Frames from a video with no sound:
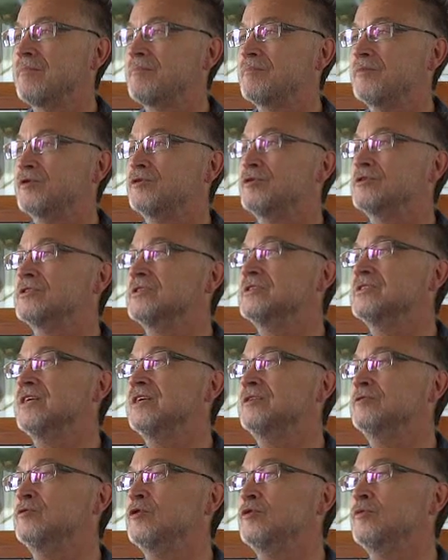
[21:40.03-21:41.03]
because in
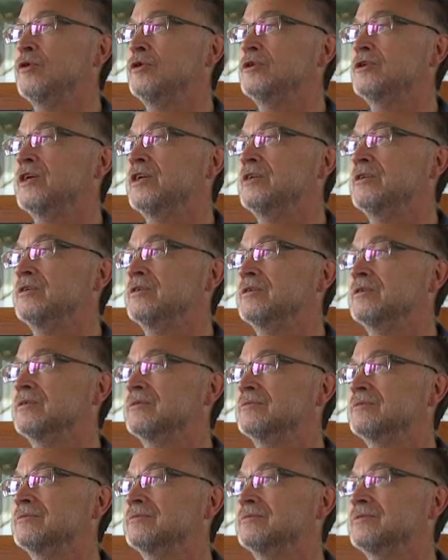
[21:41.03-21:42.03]
that no one can
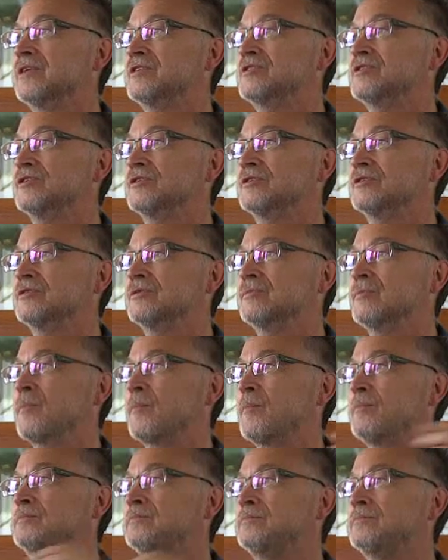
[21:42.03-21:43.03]
exist.
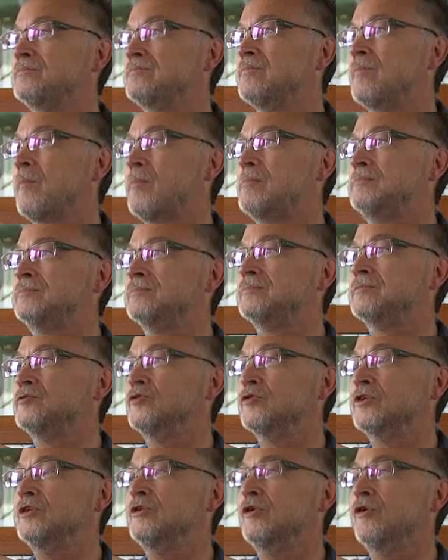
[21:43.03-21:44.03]

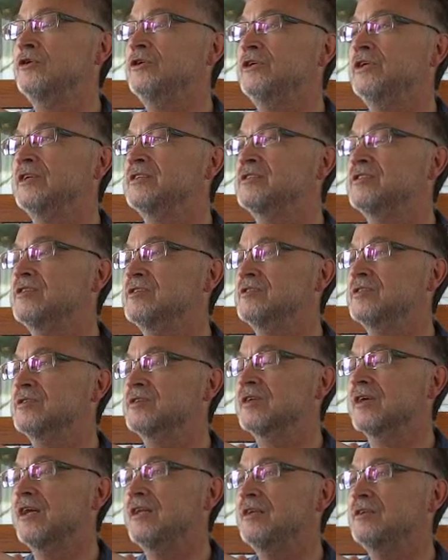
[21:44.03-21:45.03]
You can only exist as
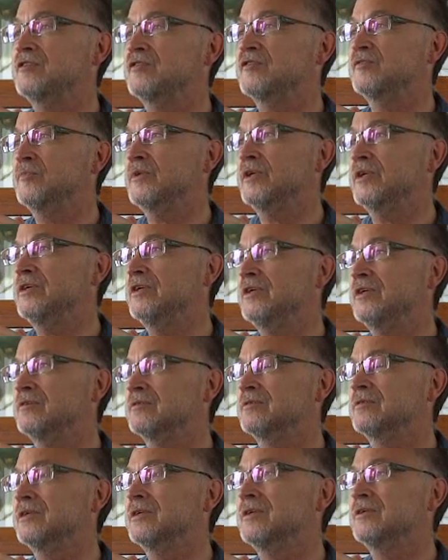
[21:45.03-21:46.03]
a relative me in
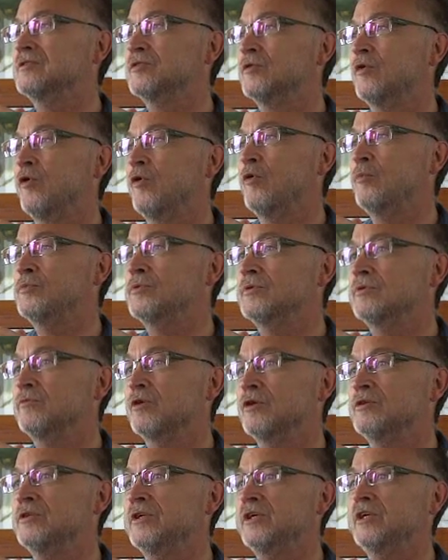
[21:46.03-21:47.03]
the hope
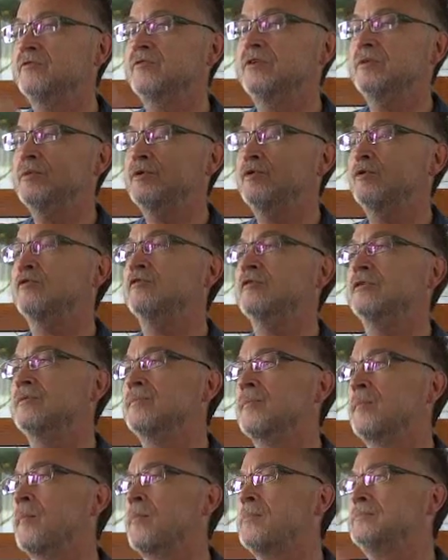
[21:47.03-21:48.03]
one day it will be over.
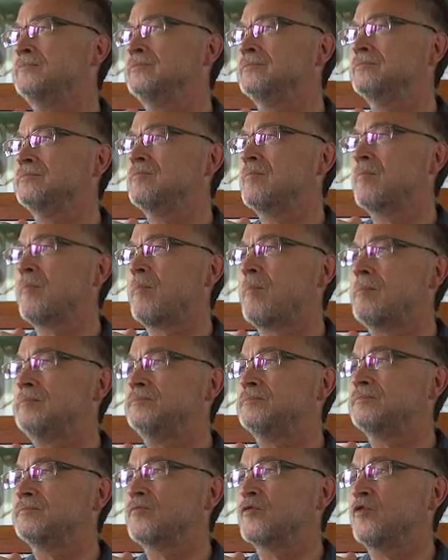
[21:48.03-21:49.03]

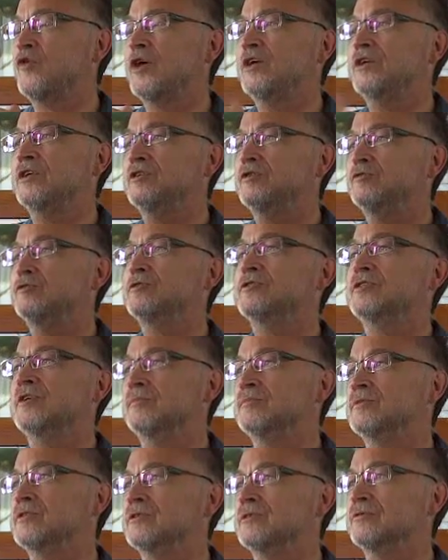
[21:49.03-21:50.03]
Or I can do
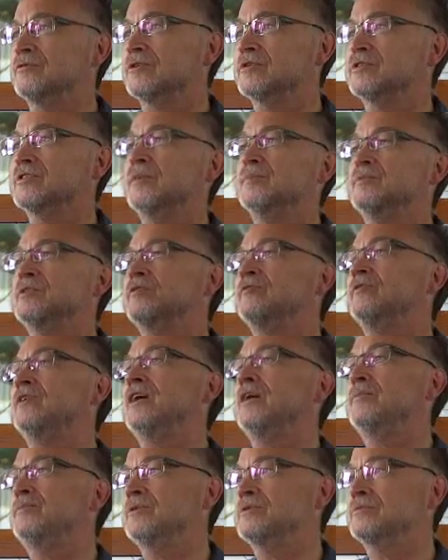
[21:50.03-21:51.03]
something, or something will
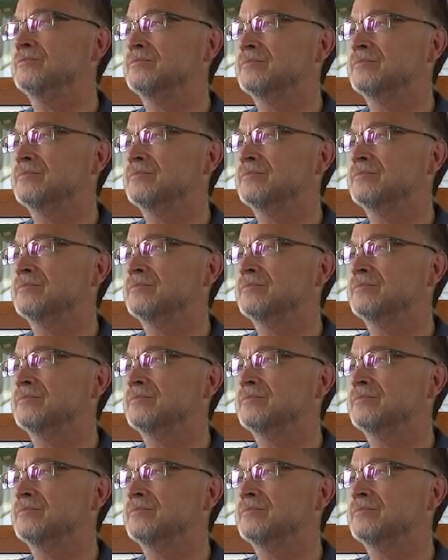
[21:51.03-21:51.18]
happen.